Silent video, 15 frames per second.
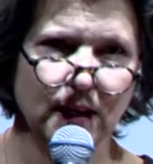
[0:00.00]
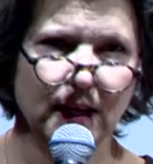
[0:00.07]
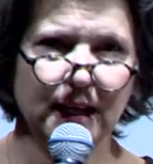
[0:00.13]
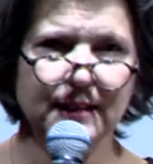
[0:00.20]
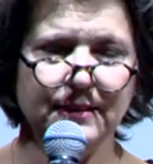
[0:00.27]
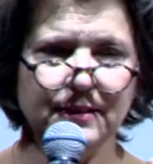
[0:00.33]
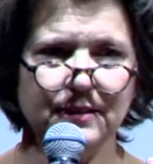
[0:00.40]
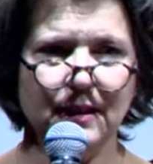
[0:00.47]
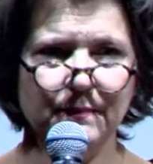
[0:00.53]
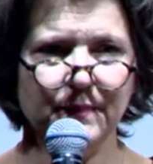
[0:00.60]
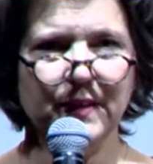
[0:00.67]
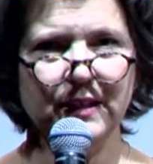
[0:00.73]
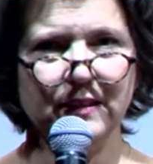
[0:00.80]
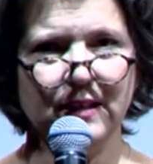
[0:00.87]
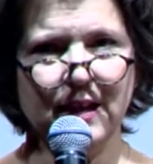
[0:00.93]
It's
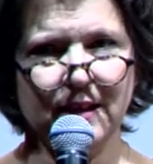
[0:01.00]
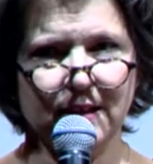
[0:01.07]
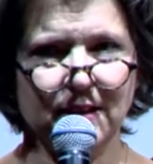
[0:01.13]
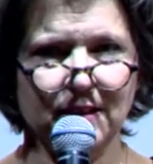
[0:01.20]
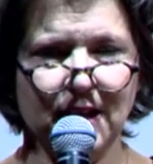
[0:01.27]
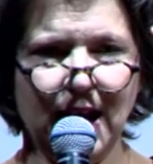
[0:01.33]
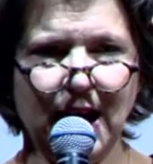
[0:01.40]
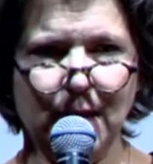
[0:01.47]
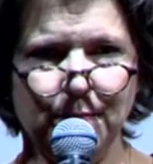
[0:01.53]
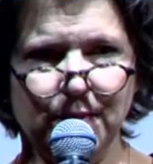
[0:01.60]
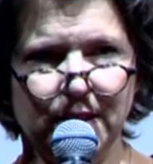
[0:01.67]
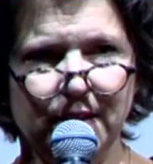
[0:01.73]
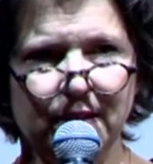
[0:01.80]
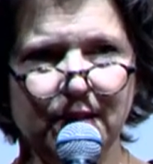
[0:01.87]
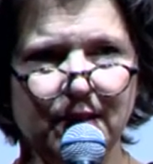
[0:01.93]
something that can
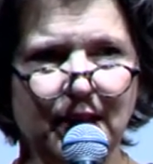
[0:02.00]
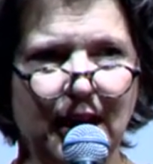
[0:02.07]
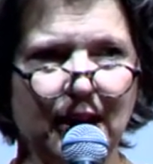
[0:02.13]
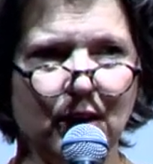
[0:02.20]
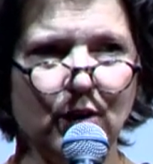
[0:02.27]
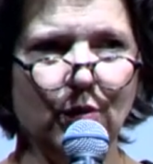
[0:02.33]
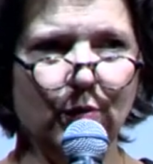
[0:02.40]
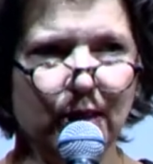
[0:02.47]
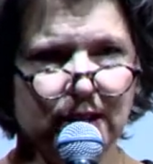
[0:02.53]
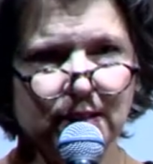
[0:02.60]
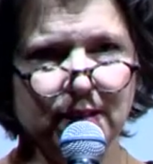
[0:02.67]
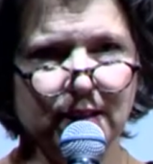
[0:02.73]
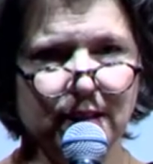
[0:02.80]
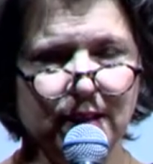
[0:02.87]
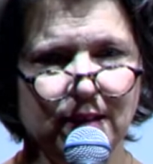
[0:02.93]
happen that
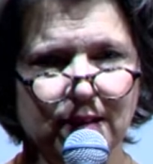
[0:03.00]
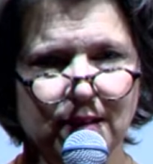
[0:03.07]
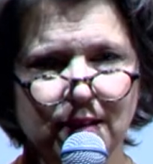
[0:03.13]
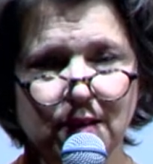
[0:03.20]
quickly.